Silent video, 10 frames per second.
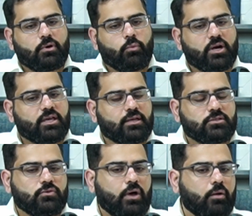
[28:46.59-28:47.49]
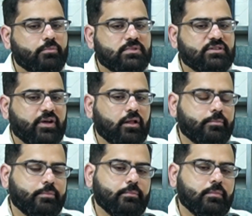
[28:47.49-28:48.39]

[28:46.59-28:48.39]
working to help develop